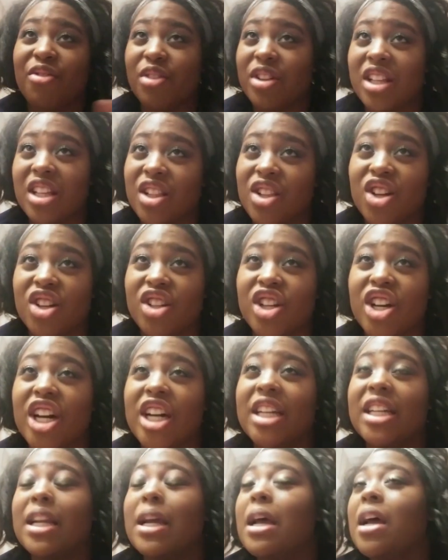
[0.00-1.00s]
really looked
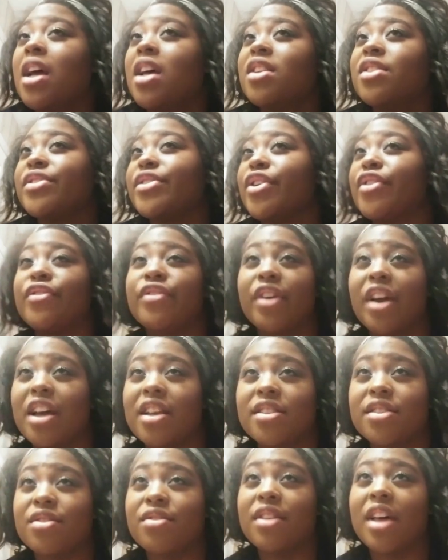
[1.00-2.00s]
good. So if you
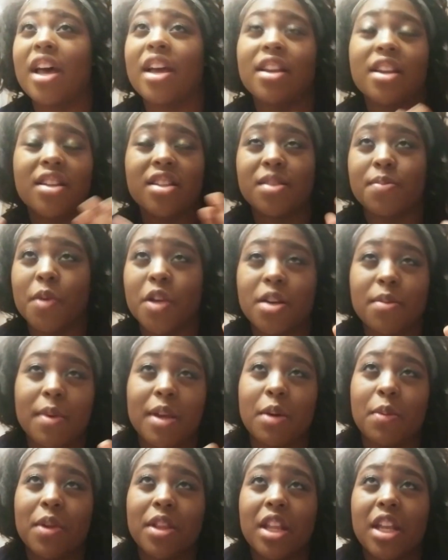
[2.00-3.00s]
guys do that and
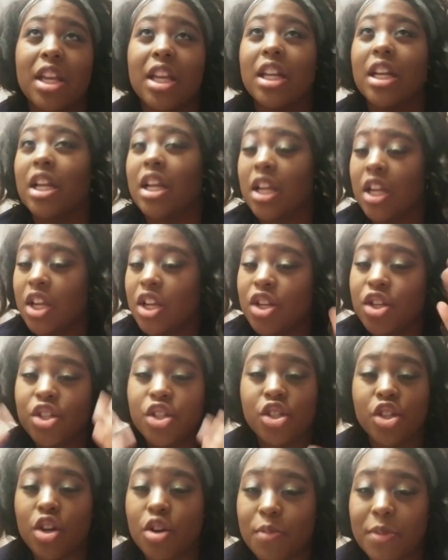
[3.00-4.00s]
experiment with it,
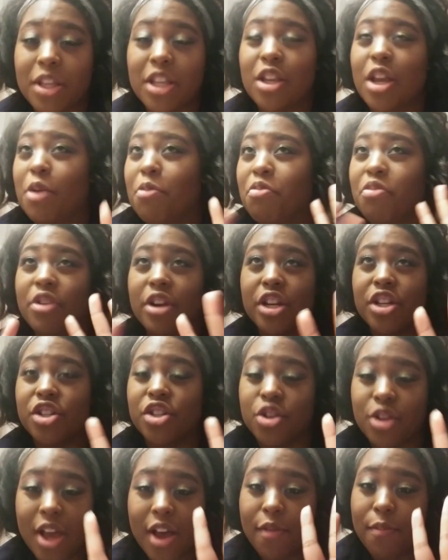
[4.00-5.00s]
show me. I'm pretty
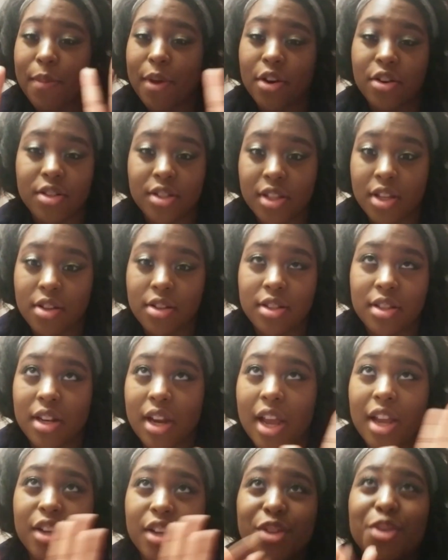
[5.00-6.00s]
sure you have better skills than
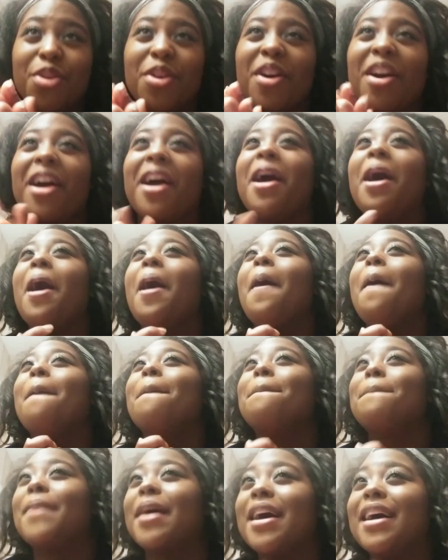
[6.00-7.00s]
I do.
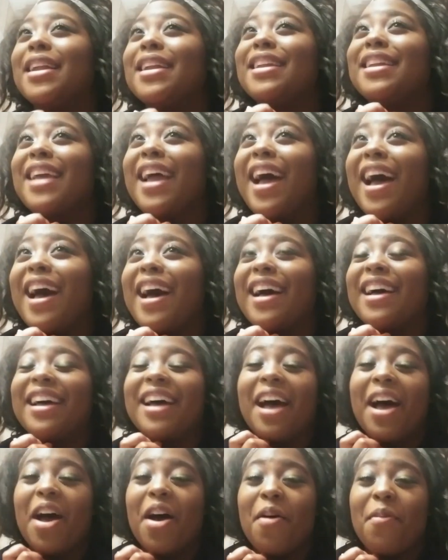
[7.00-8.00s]
But yeah,
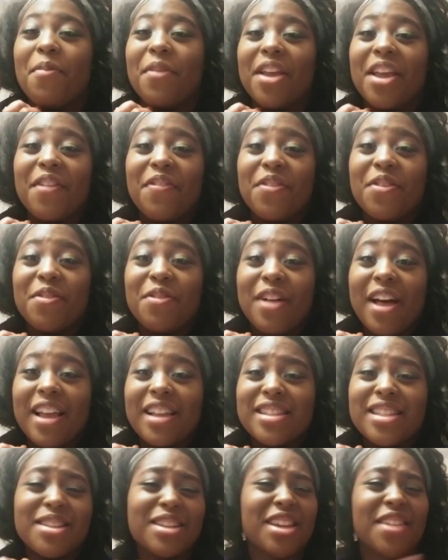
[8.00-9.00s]
if you
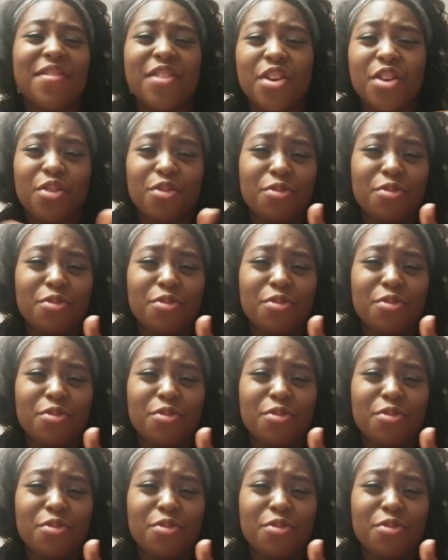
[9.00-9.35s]
liked it, give it a